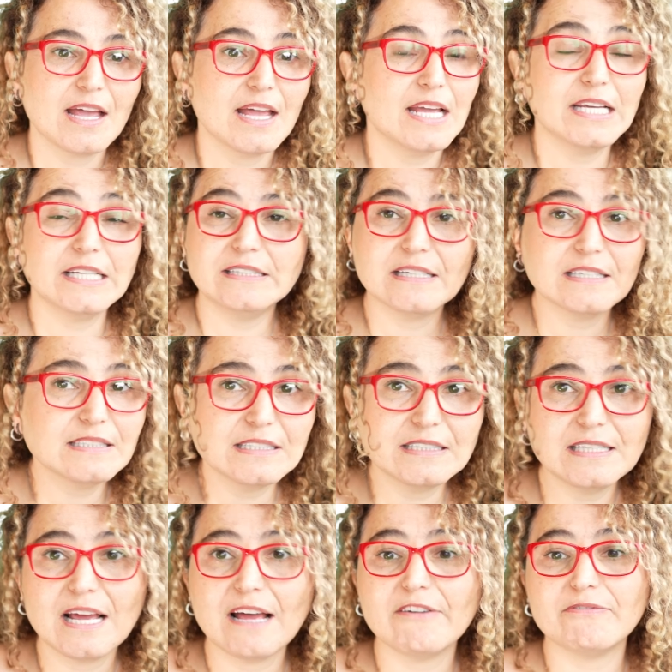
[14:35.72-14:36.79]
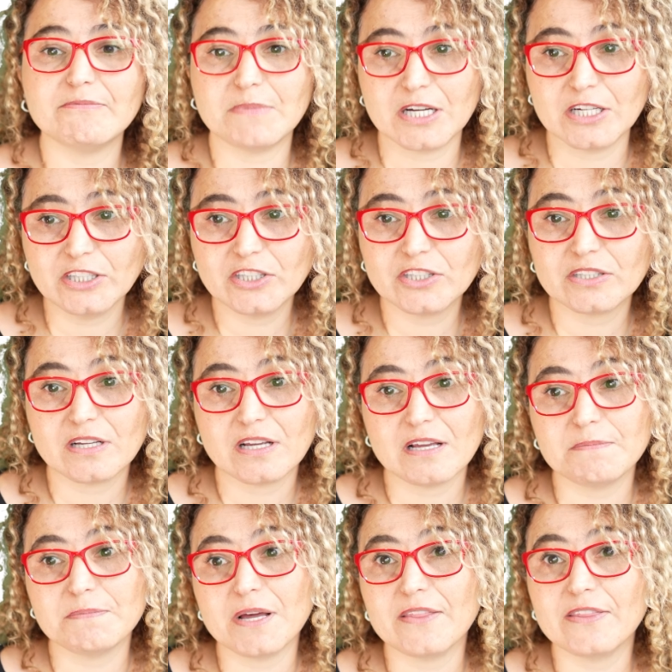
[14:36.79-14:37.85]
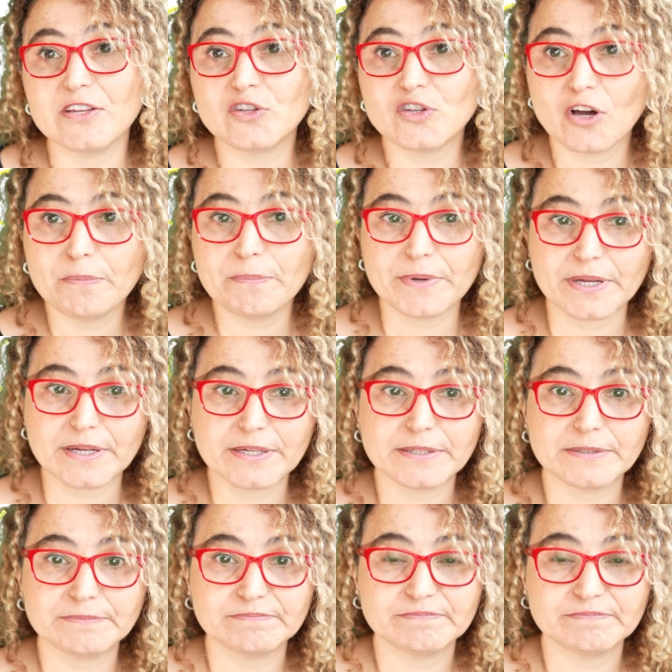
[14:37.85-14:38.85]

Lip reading: He doesn't have much about the topic.